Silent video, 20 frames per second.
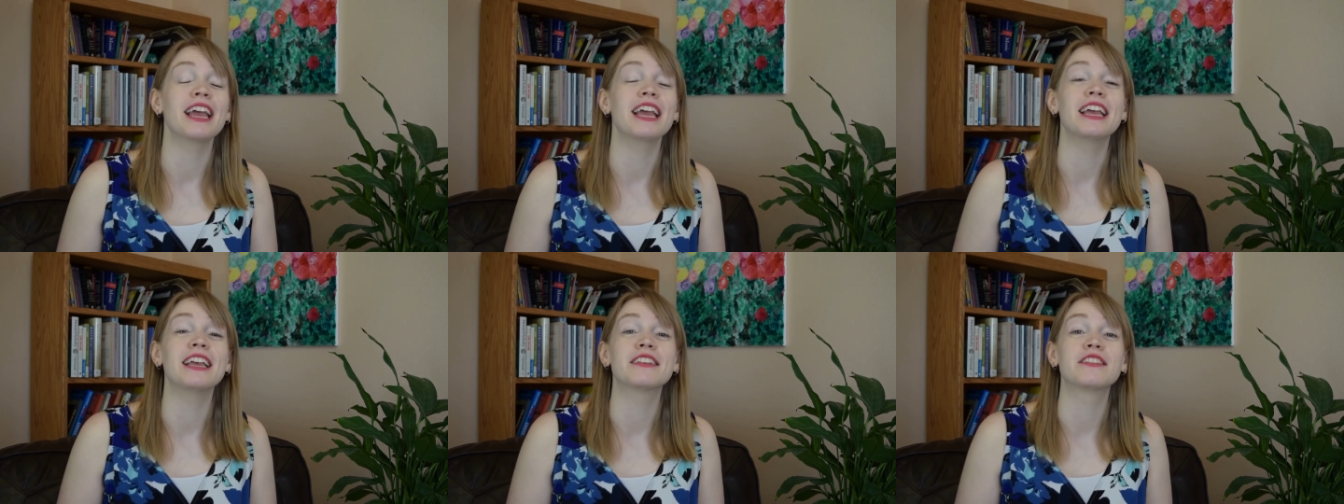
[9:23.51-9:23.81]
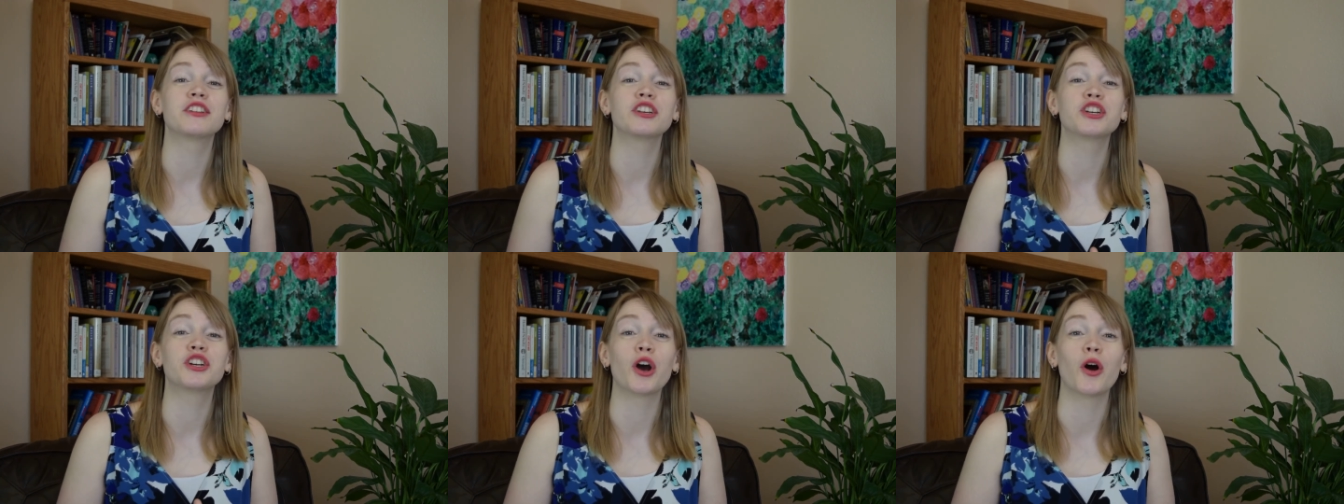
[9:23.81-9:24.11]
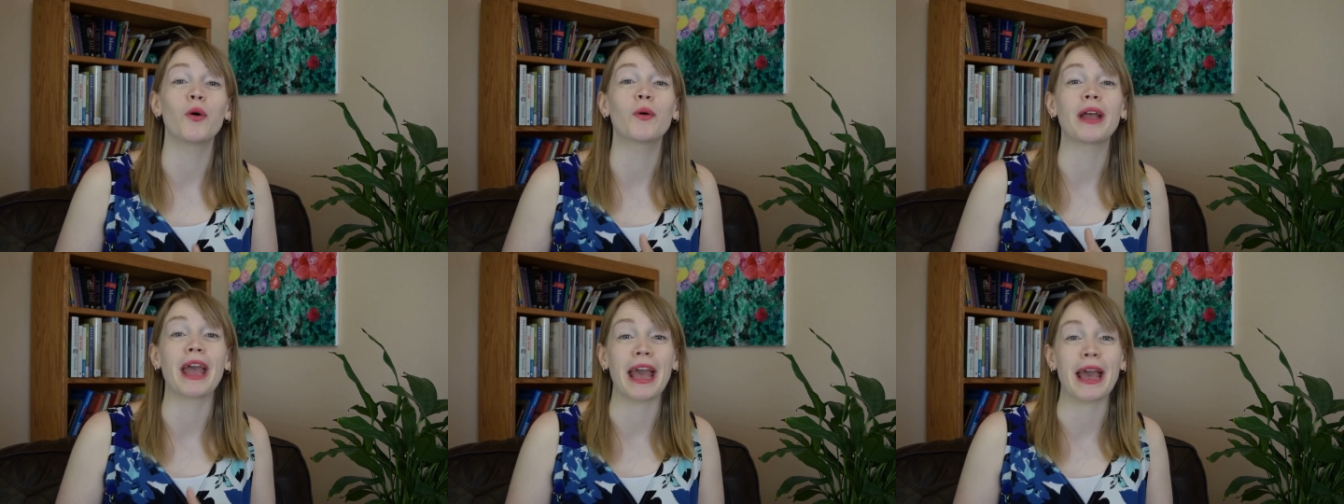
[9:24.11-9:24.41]
is to
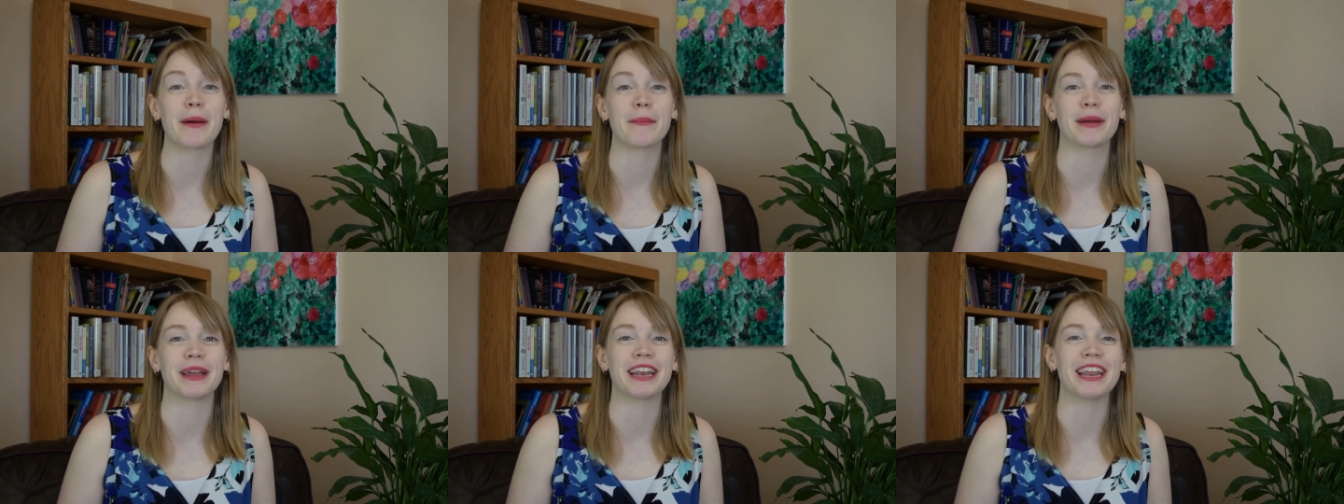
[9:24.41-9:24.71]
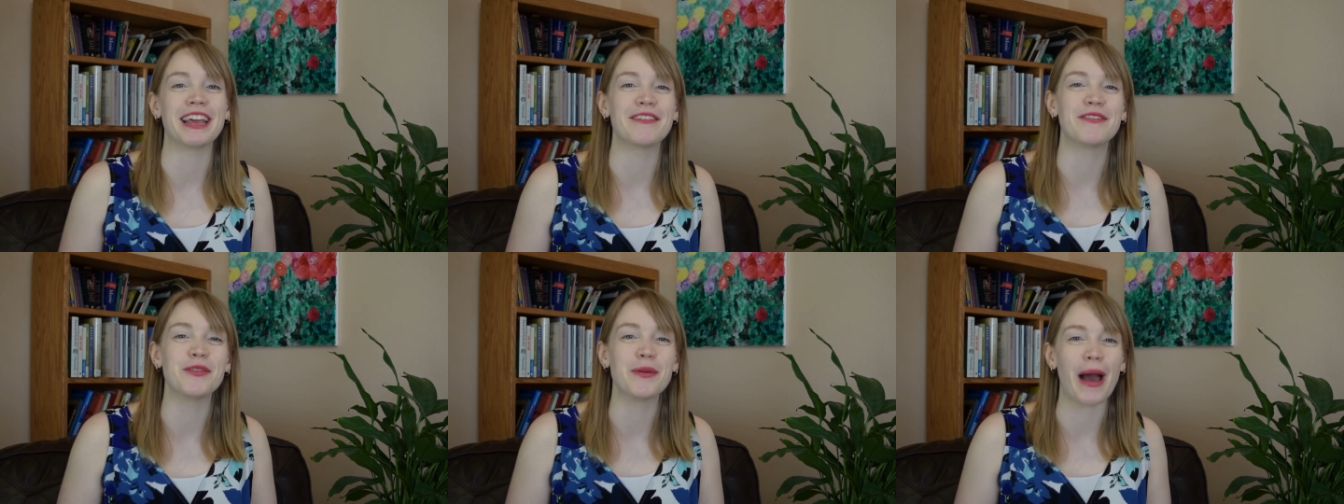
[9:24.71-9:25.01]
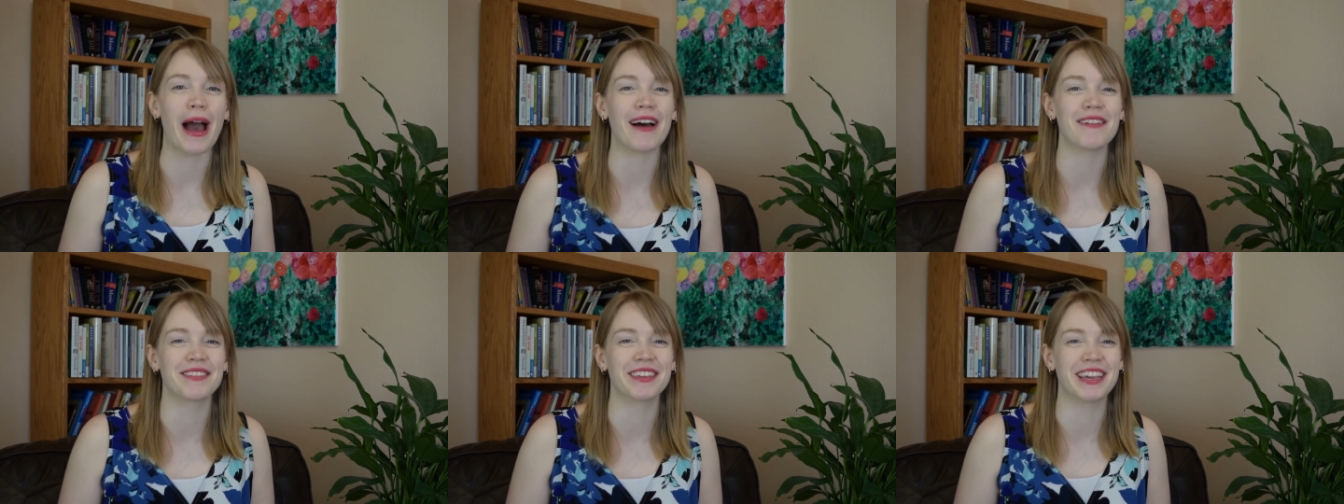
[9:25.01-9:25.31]
go camping if you
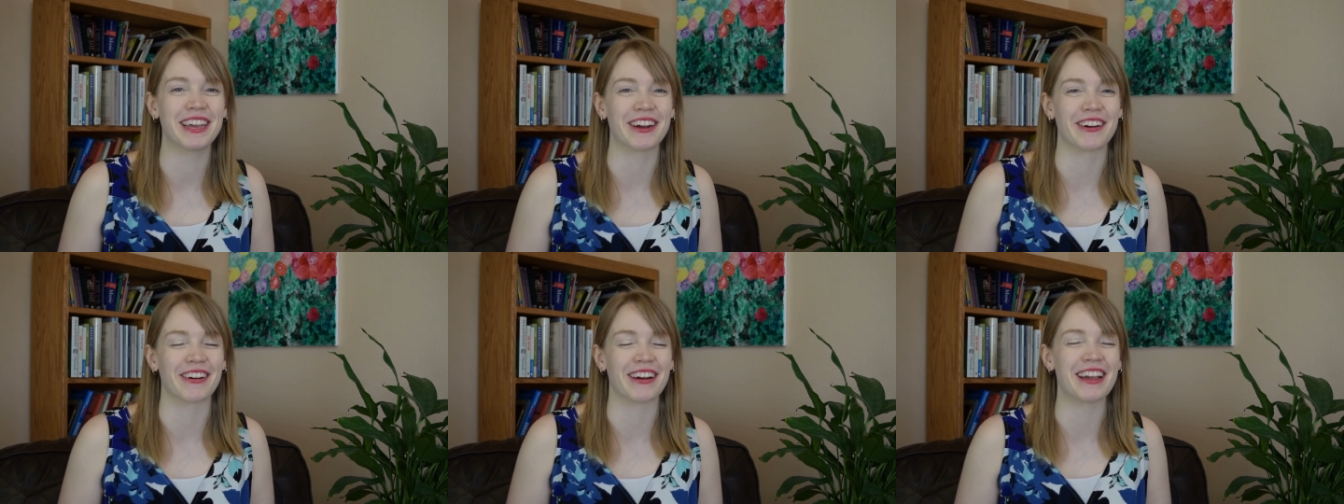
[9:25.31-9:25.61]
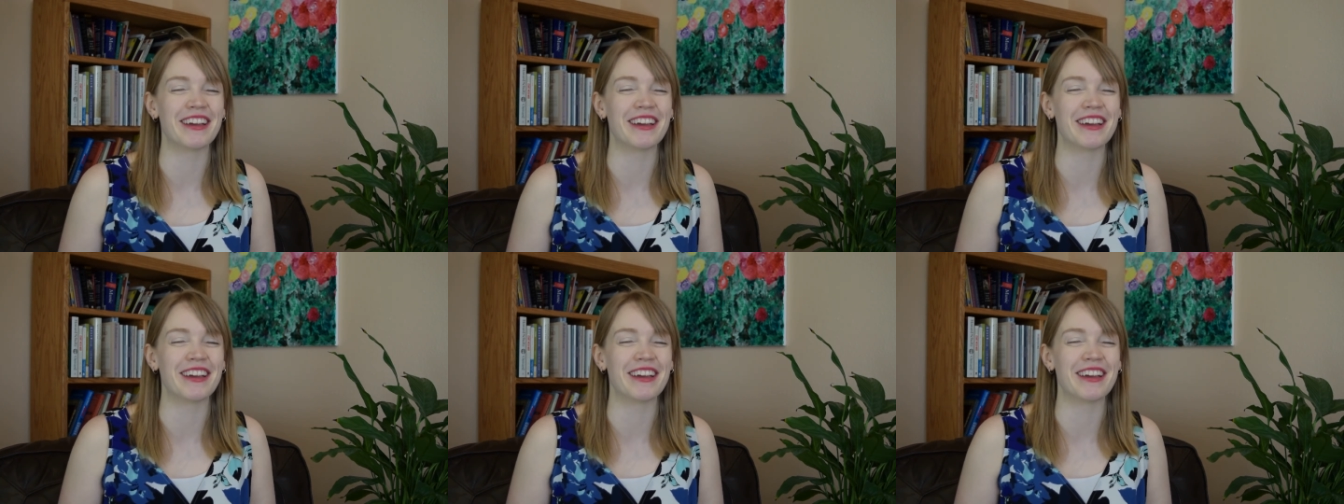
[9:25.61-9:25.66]
have the gear.